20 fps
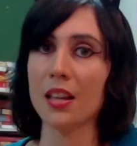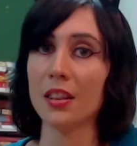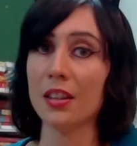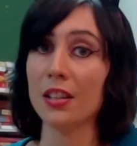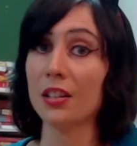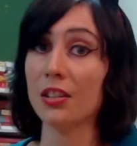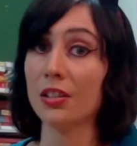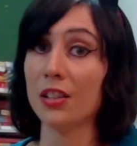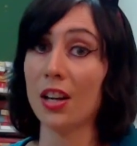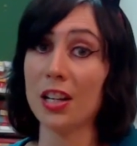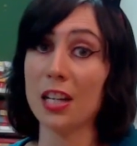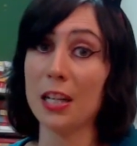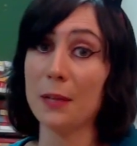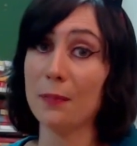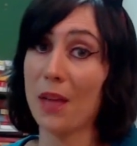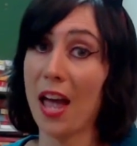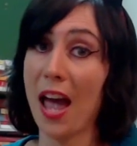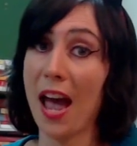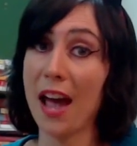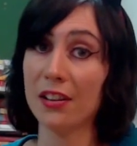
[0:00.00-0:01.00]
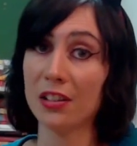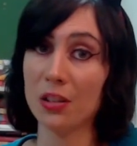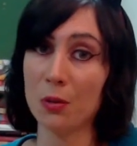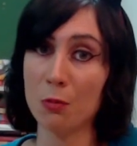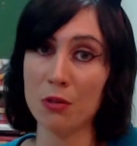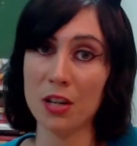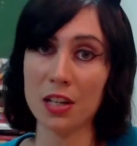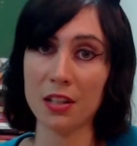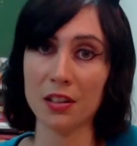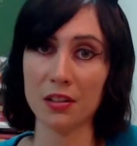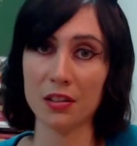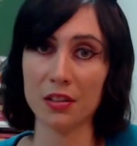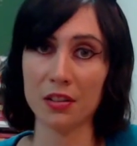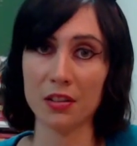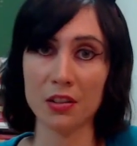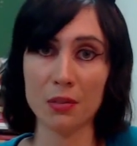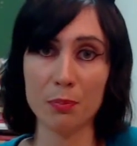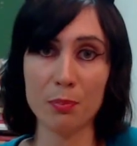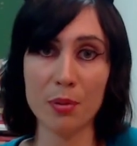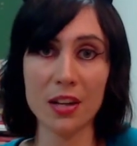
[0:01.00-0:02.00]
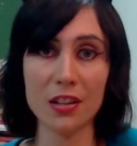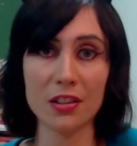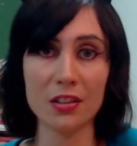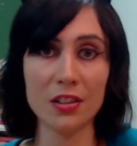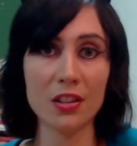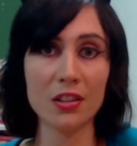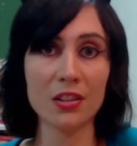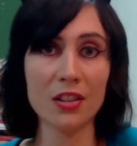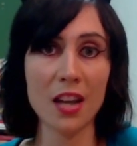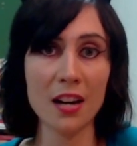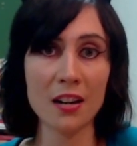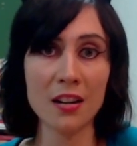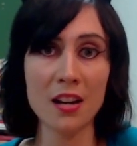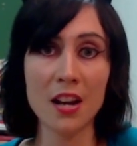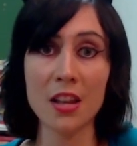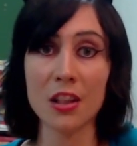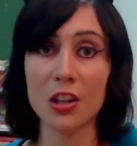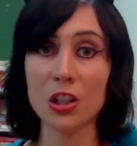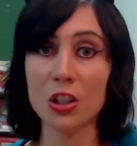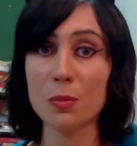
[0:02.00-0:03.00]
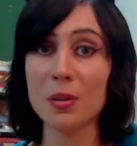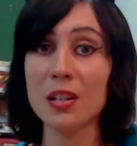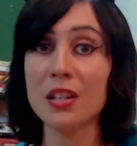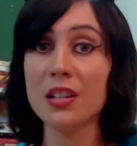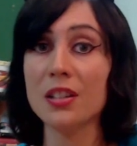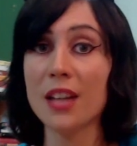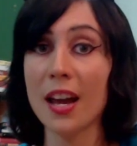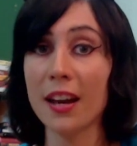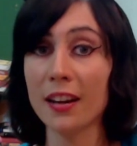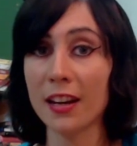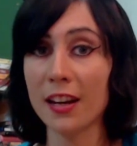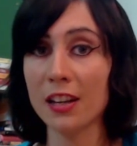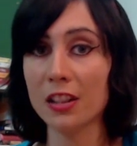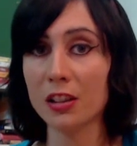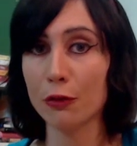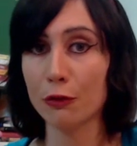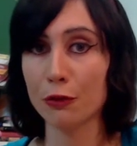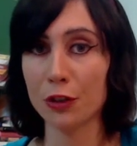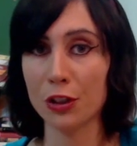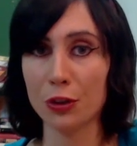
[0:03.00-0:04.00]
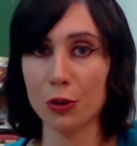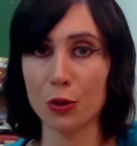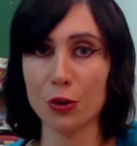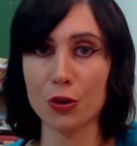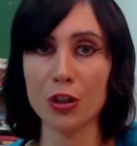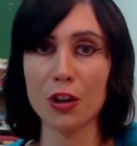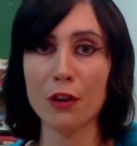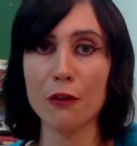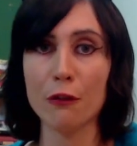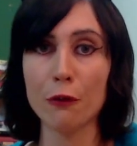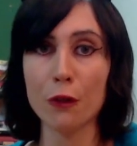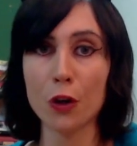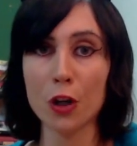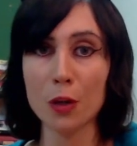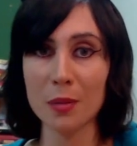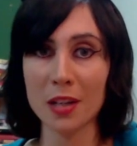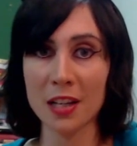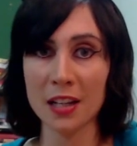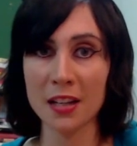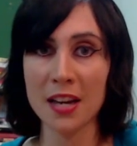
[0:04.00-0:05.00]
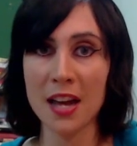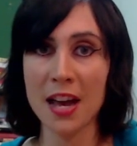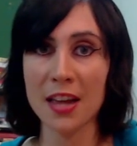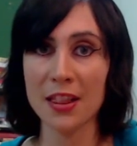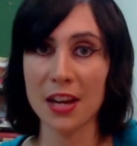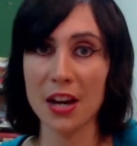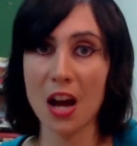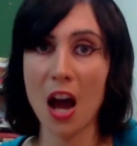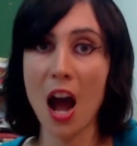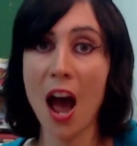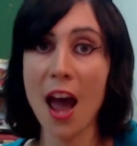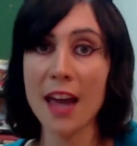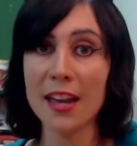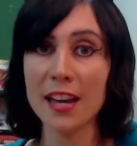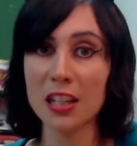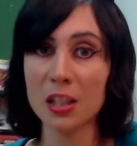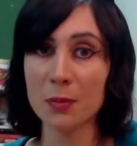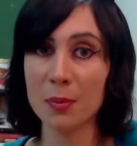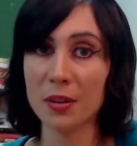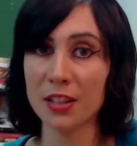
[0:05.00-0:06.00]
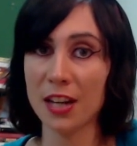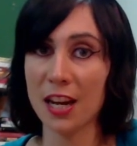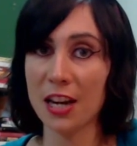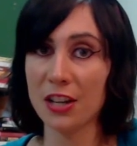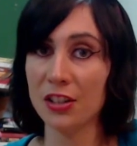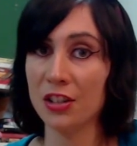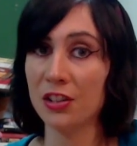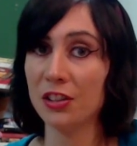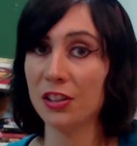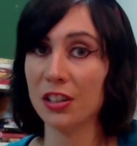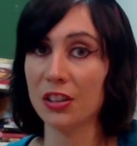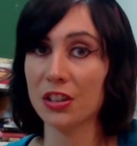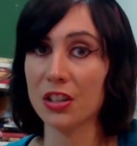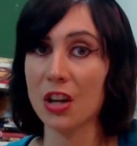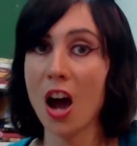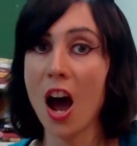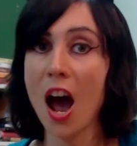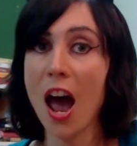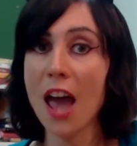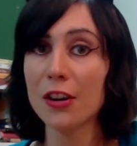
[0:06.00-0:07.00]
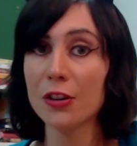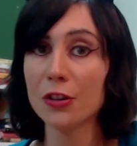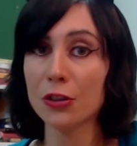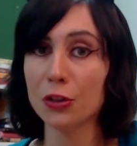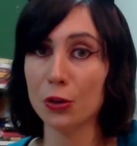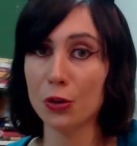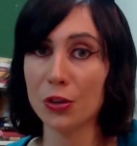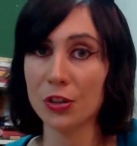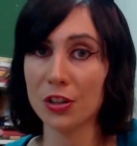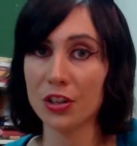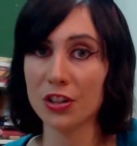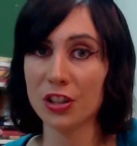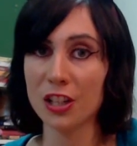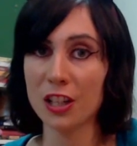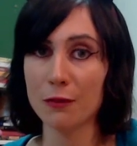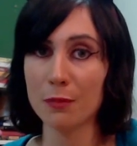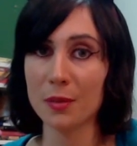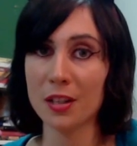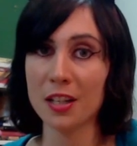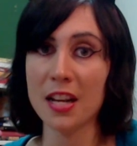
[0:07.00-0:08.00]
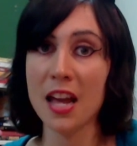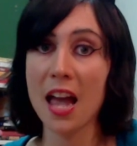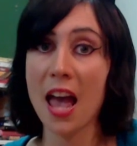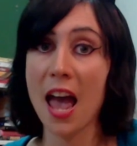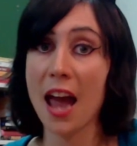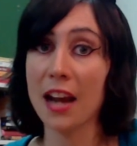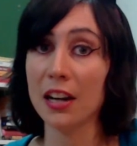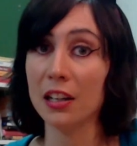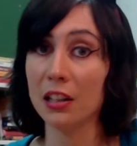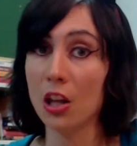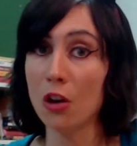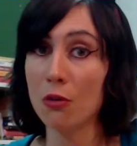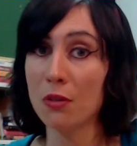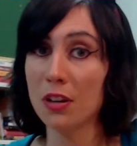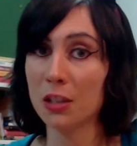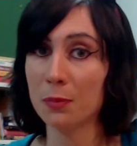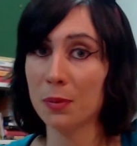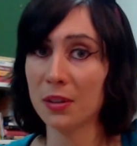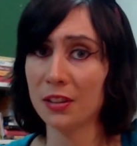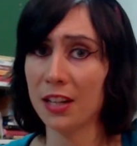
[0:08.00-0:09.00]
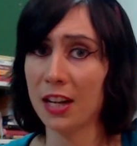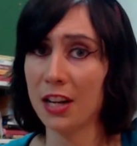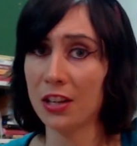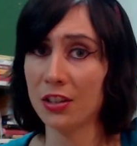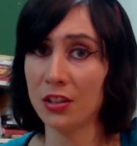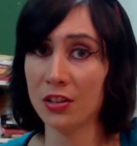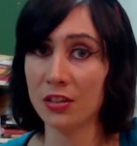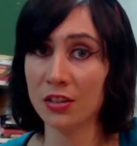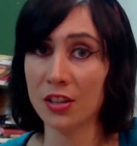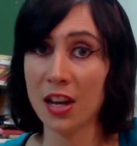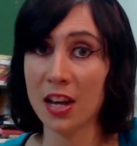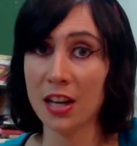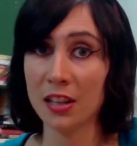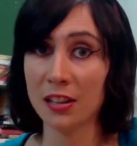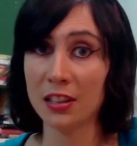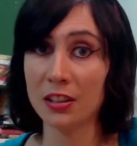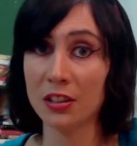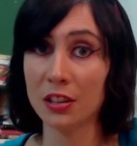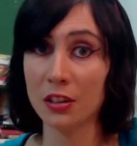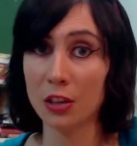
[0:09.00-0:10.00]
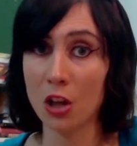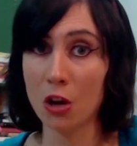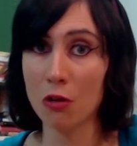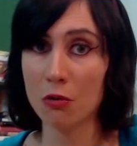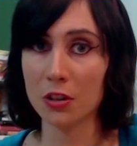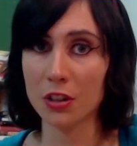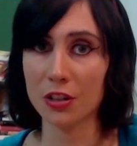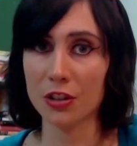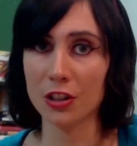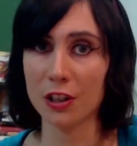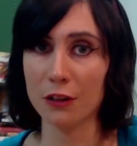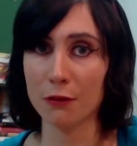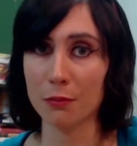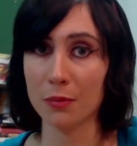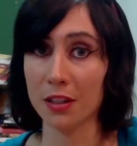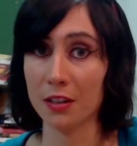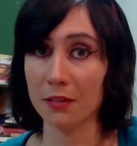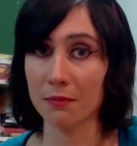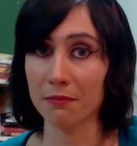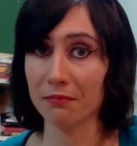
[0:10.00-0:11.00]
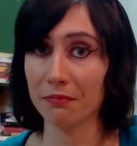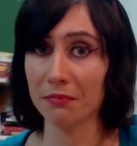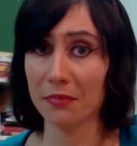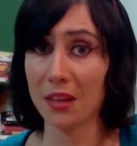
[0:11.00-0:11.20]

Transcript: This study had some weaknesses, but since then, there's been decades of research confirming that high expectations lead to higher student achievement and low expectations lead to lower achievement.